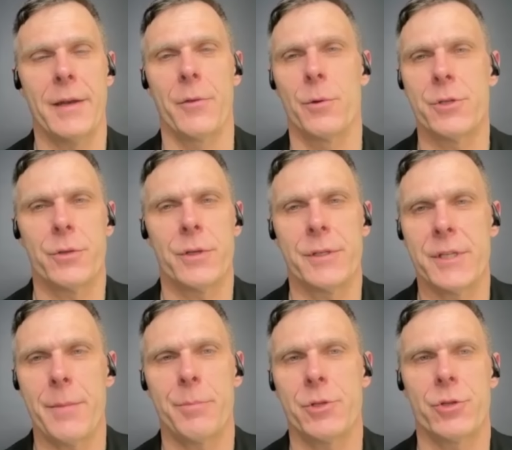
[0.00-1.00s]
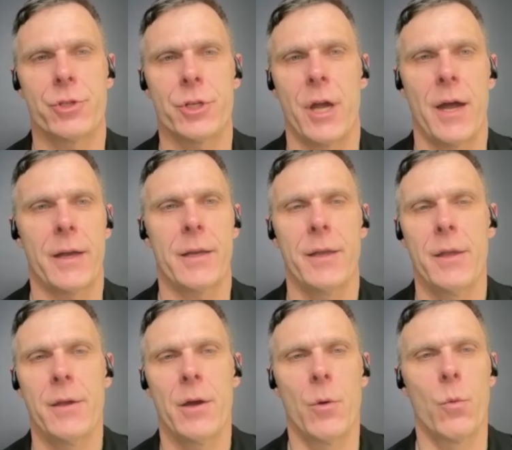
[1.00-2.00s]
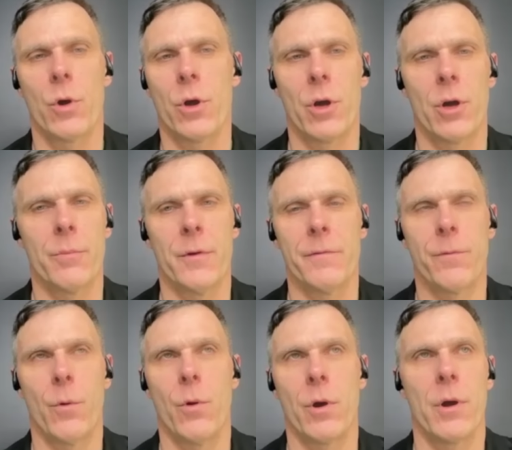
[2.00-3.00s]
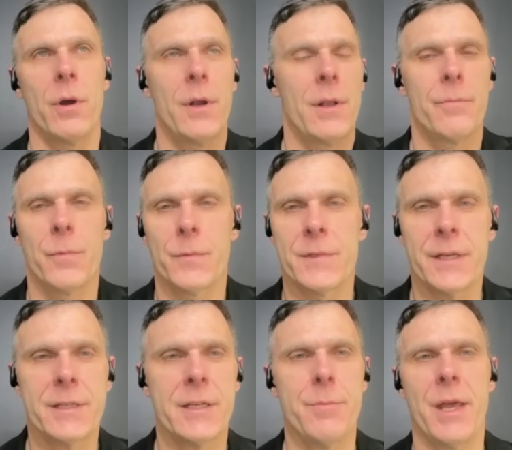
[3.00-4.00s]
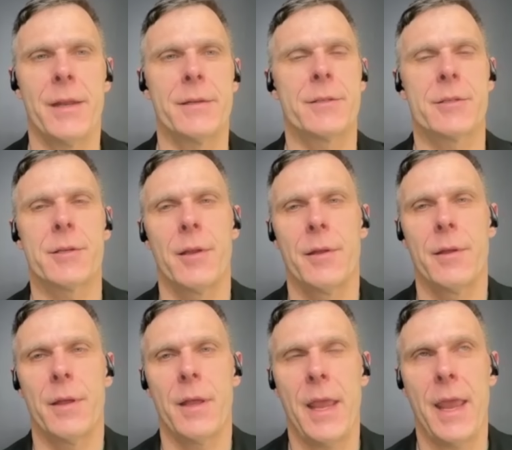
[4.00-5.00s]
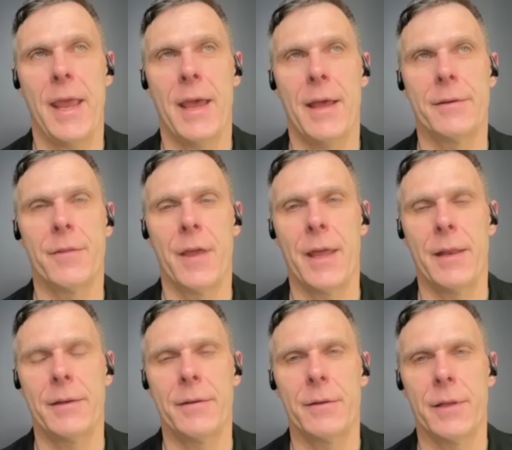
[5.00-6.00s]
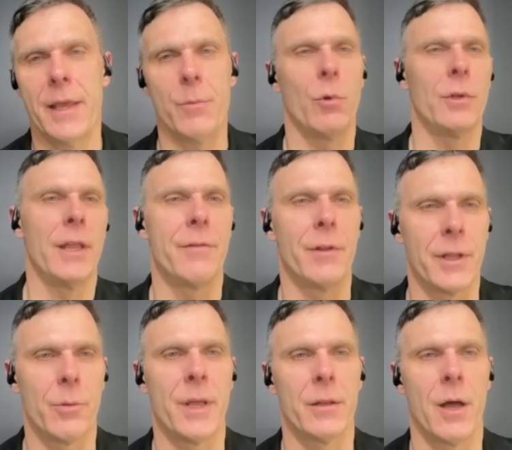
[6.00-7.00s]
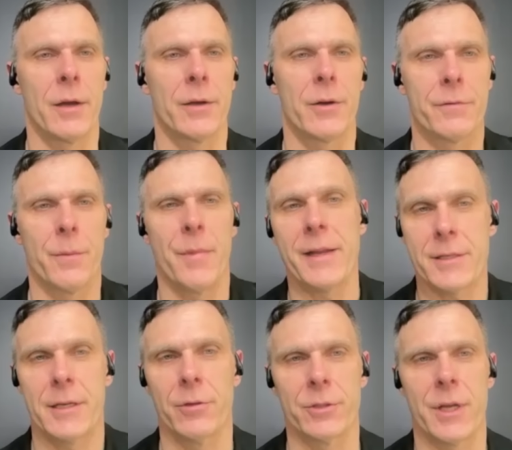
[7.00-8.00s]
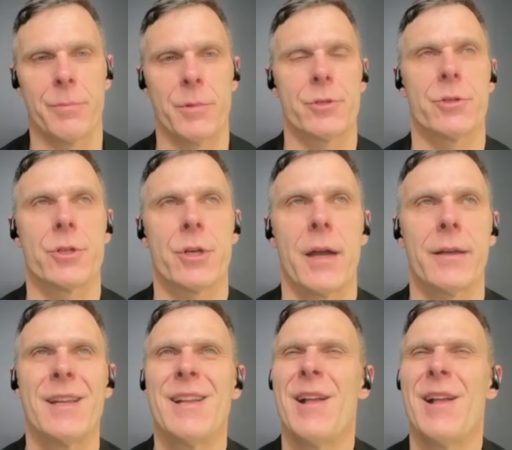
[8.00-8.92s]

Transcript: In other words, you can temperature shock a worm for 60 minutes, and then it will live a little bit longer from that single temperature shock.